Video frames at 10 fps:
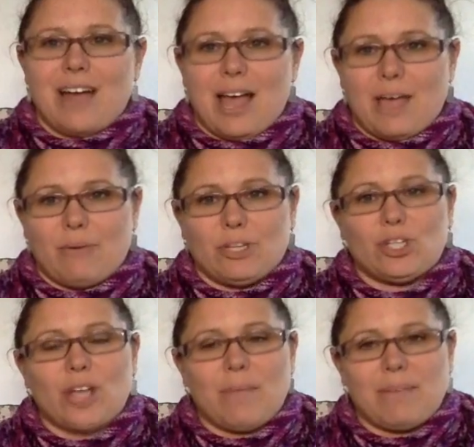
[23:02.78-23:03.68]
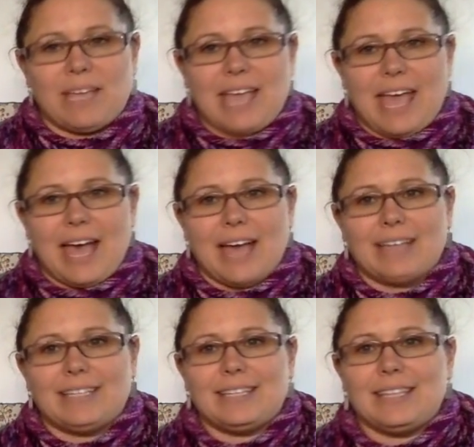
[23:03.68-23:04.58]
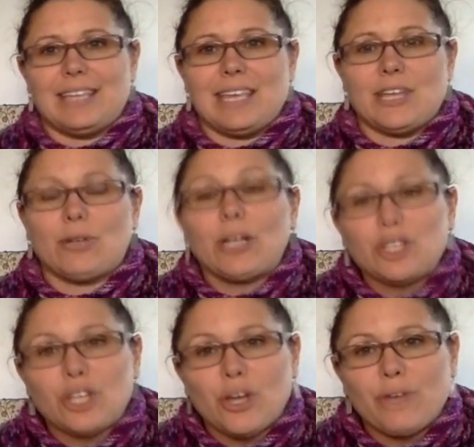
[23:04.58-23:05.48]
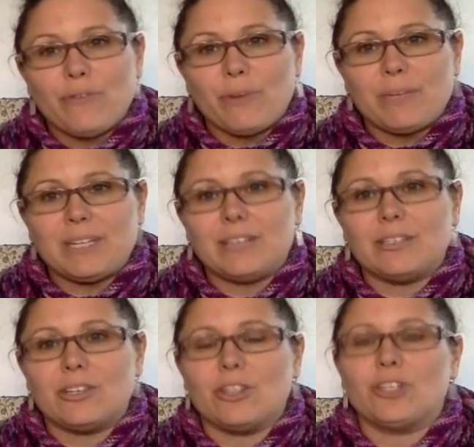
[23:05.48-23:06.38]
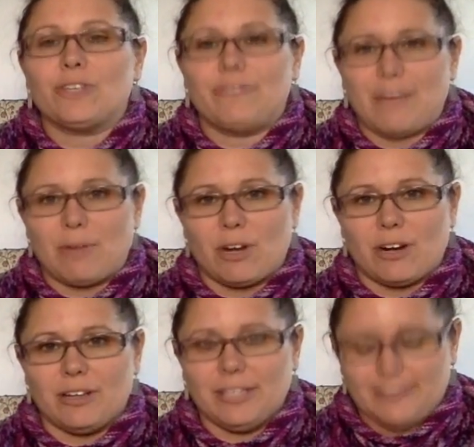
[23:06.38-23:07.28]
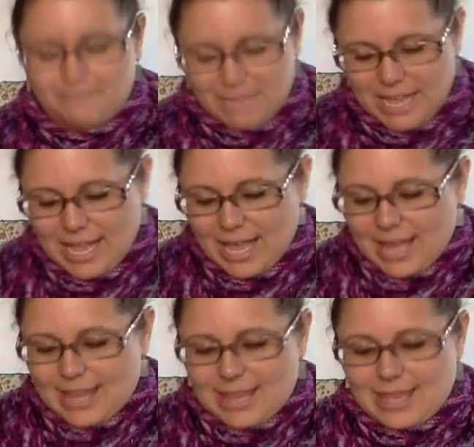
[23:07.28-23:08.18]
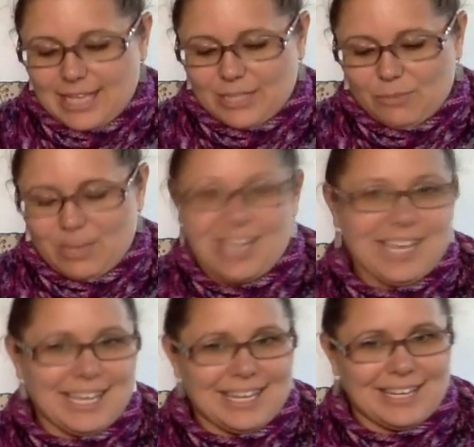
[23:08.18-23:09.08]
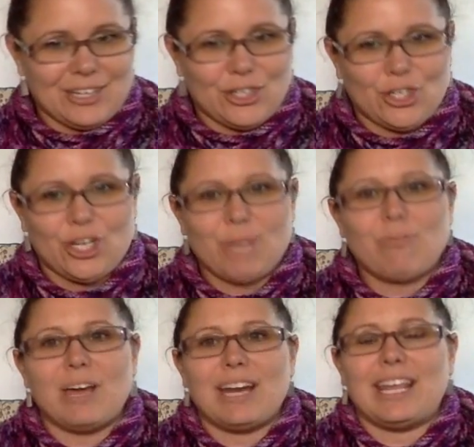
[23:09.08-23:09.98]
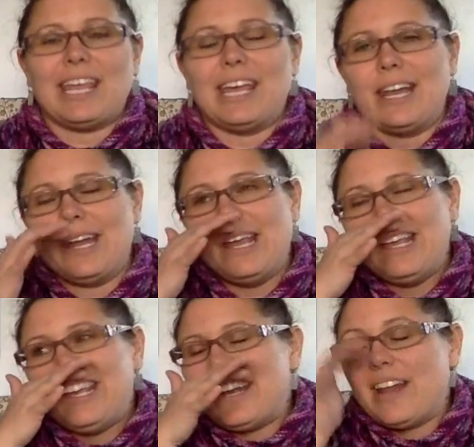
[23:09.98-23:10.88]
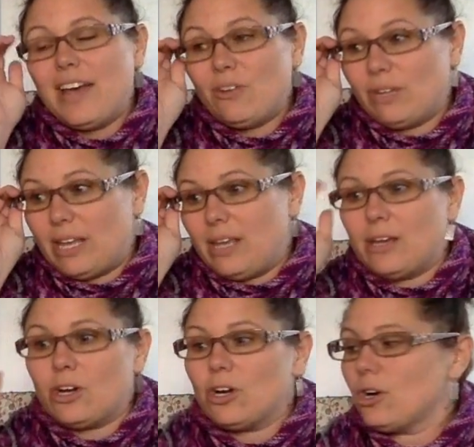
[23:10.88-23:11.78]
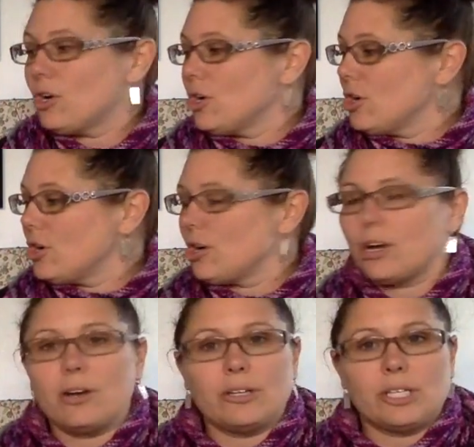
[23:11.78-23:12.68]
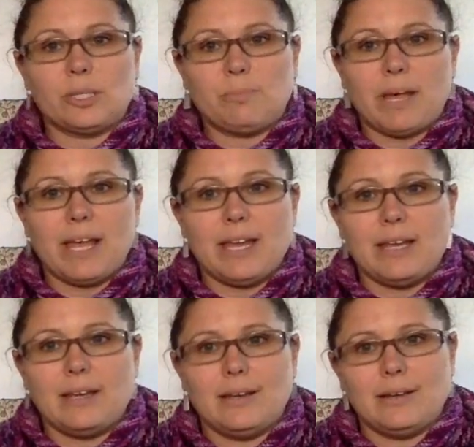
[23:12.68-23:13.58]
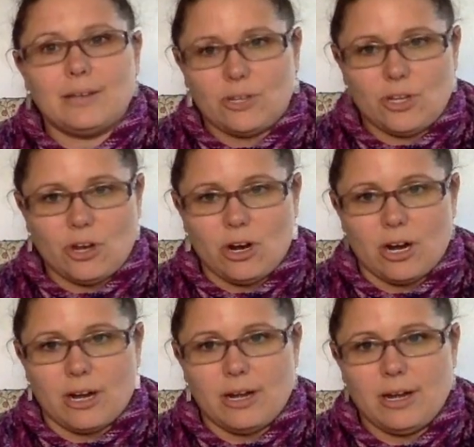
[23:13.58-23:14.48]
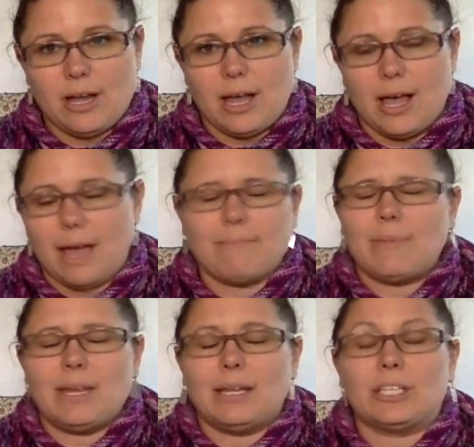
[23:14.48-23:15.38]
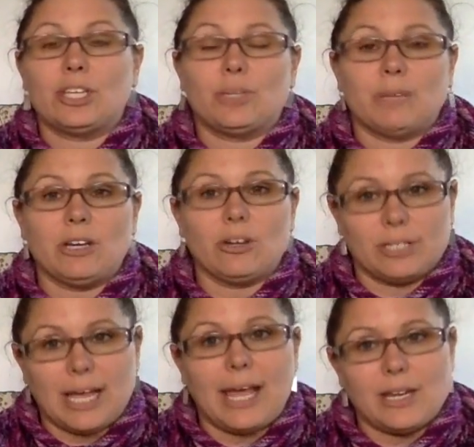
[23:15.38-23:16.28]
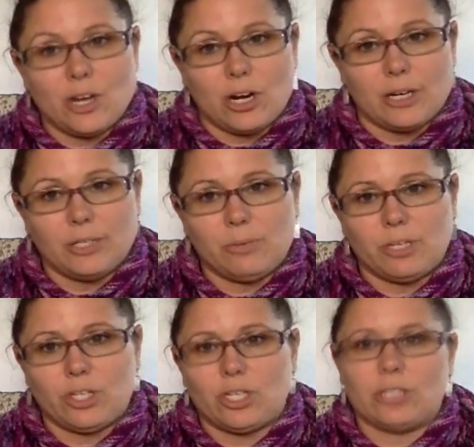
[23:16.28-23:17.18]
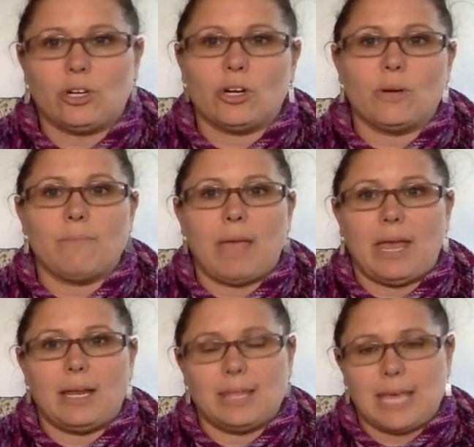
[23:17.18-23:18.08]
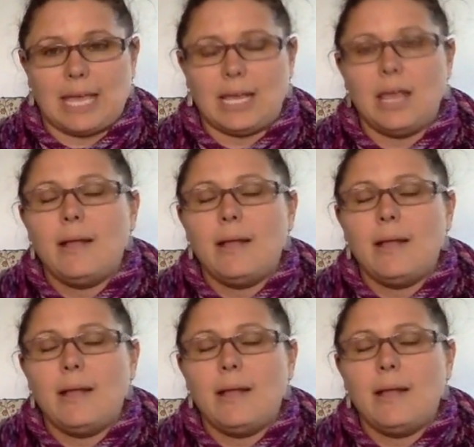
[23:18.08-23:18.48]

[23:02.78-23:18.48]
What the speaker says: I was shopping at the trunk show for Material Culture Fiber Arts this week. She brought in not only her spun yarn, her dyed yarns, which is her main thing.